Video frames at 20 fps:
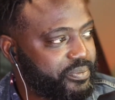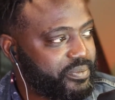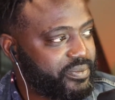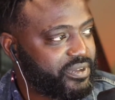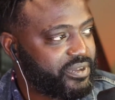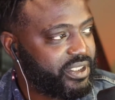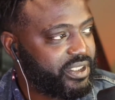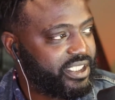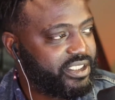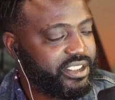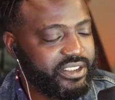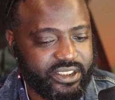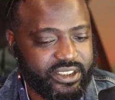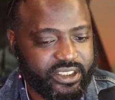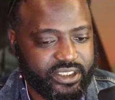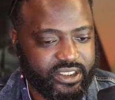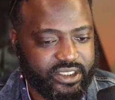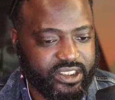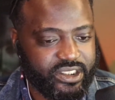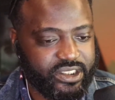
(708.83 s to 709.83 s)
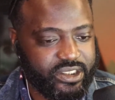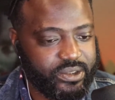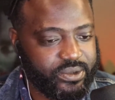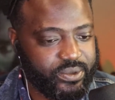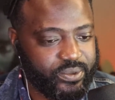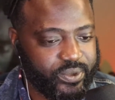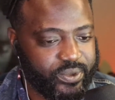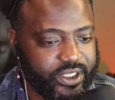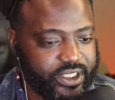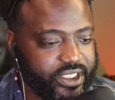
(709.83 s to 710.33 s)
And this is
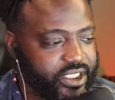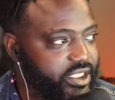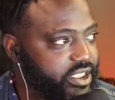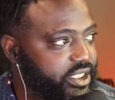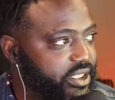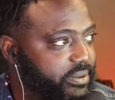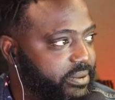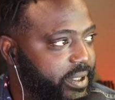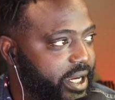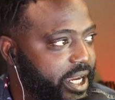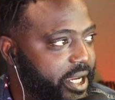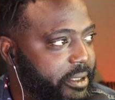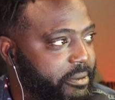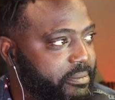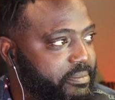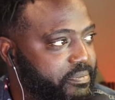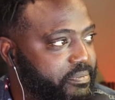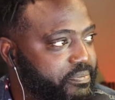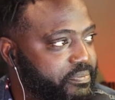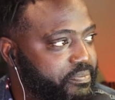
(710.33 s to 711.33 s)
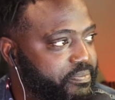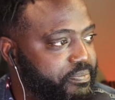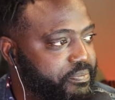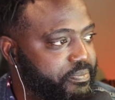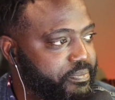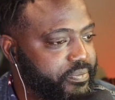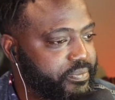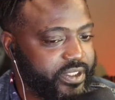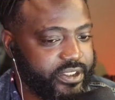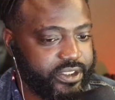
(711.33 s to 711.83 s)
really good, right?
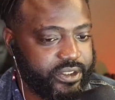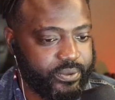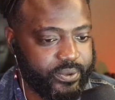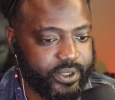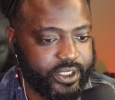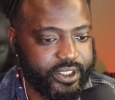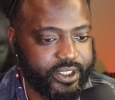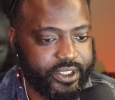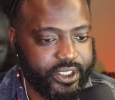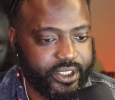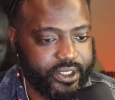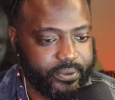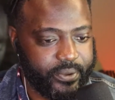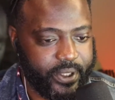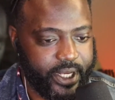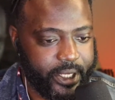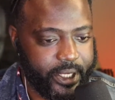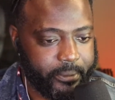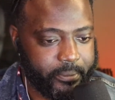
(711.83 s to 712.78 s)
This is really good, right?